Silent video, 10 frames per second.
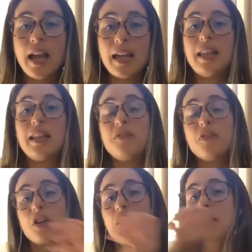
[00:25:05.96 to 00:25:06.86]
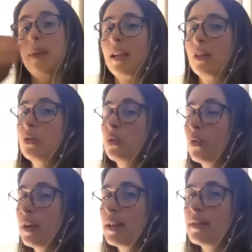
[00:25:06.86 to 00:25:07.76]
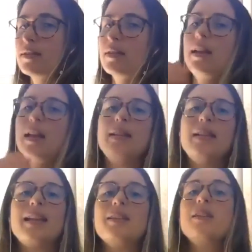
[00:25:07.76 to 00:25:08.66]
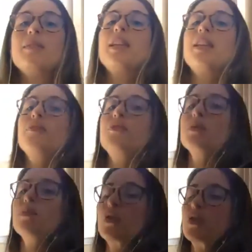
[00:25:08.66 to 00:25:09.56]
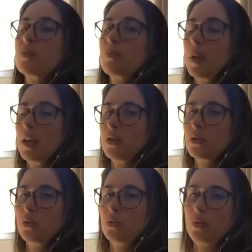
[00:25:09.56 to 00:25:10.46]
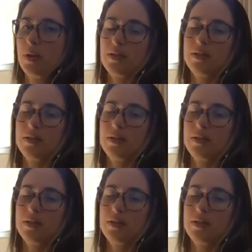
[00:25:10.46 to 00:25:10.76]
And then if you're gonna make a twist, it like gives you more space to twist.